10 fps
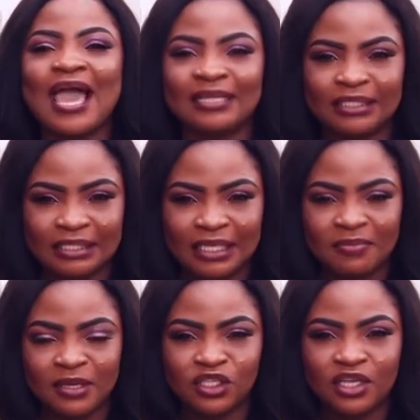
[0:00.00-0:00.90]

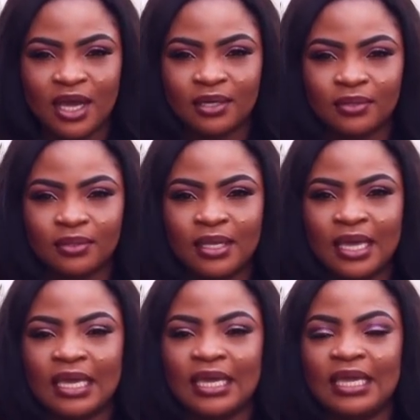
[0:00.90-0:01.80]
entertainment channel
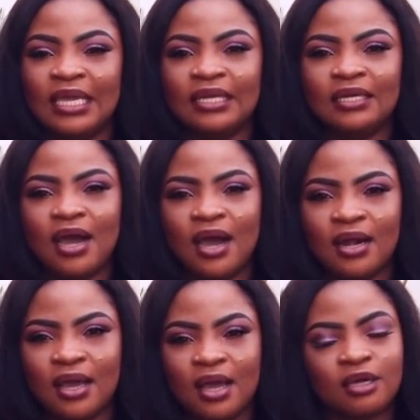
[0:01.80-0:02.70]
in
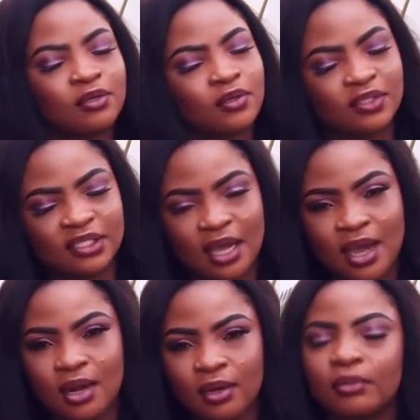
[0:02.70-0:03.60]
Ghana, across
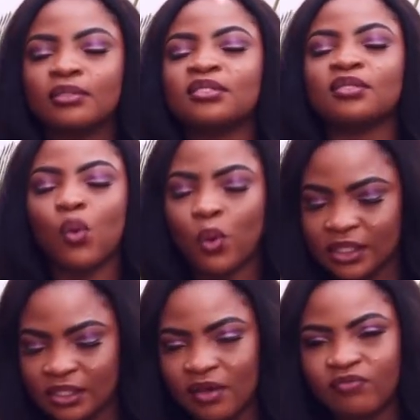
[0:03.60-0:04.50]
Ghana, across
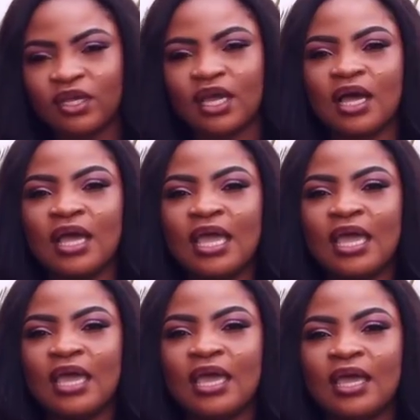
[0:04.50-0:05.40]
West Africa.
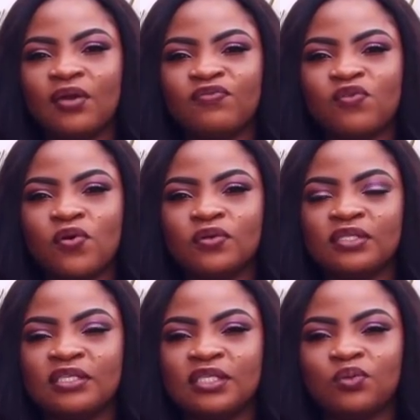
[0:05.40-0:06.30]
And of course,
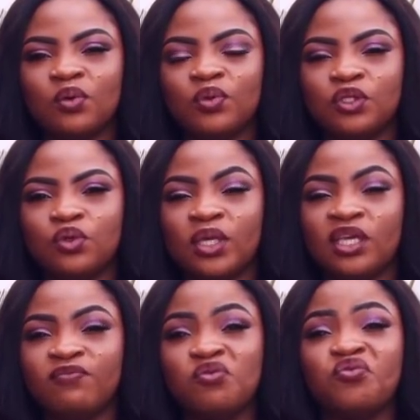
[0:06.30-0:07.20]
this is what we do. We
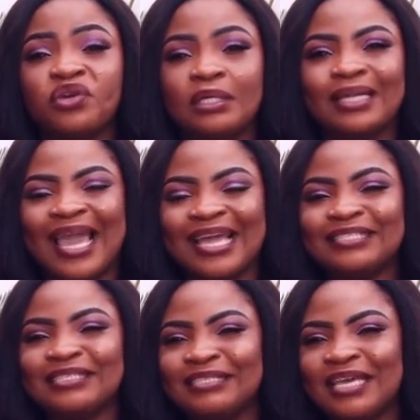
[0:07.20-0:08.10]
give you real
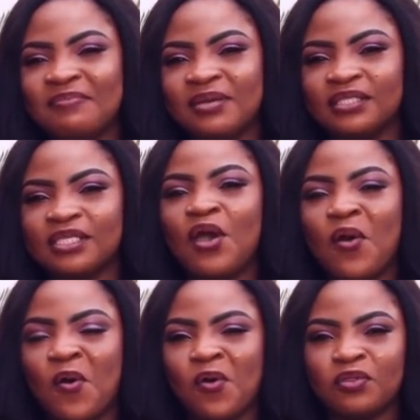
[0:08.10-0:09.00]
entertainment
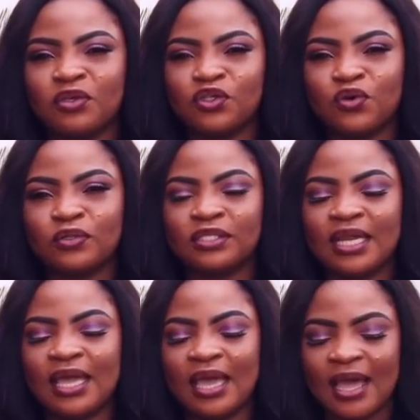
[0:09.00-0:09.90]
on the show.
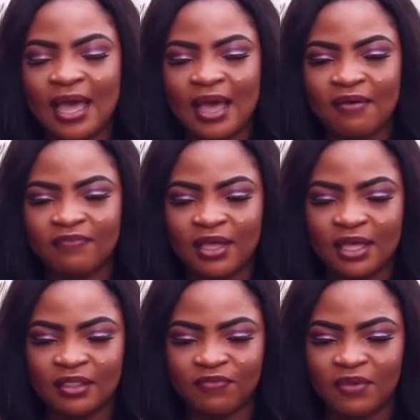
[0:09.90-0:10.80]
Today, I have
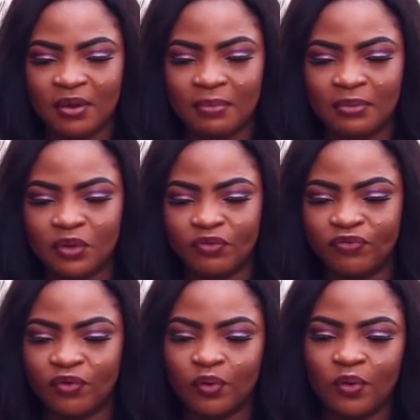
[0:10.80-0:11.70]
uh, the very
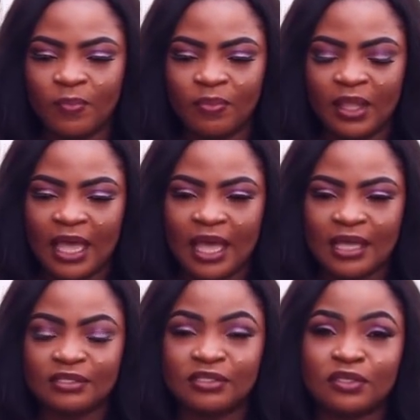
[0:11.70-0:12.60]
beautiful
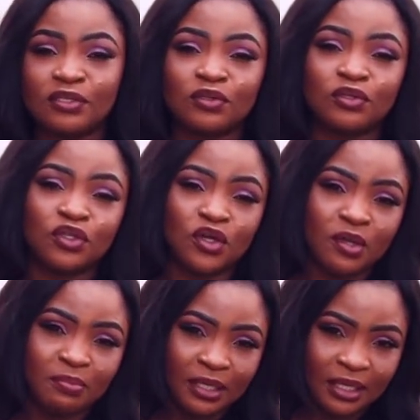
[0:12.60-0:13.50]
uh, Sister
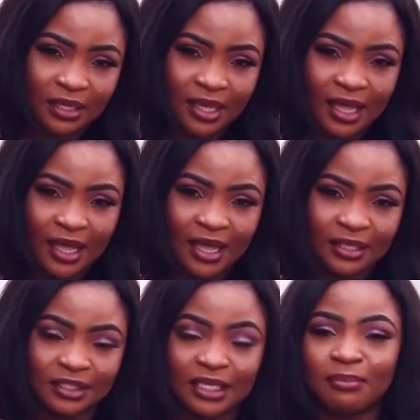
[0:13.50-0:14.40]
Debbie, uh,
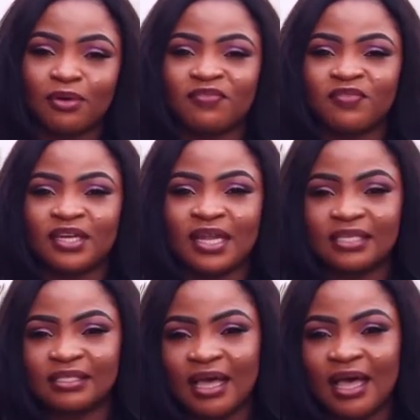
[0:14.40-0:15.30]
Deborah
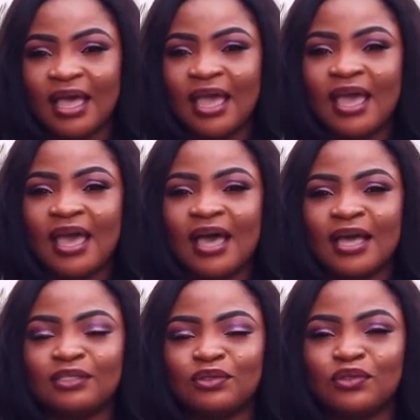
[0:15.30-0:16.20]
Vanessa,
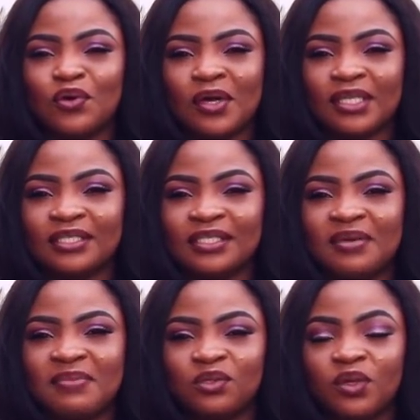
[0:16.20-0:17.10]
uh, to talk
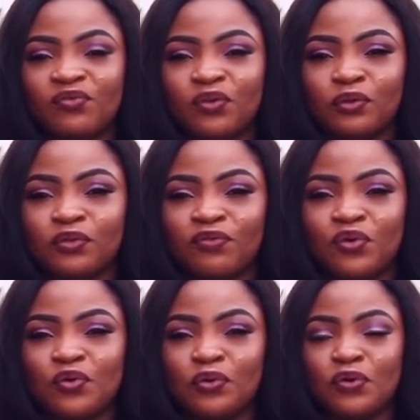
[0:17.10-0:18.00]
entertainment with. For those of
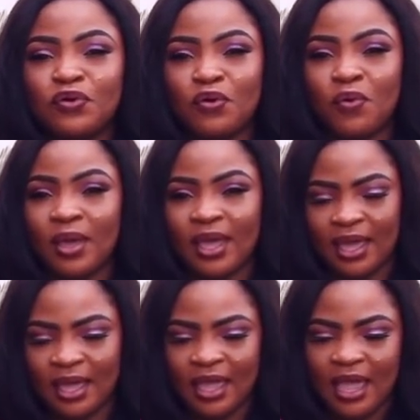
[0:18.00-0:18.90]
you who don't know
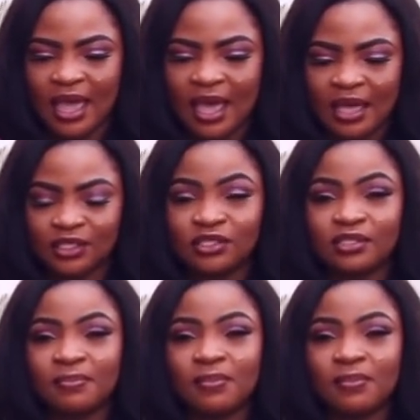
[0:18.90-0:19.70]
her, uh, she's a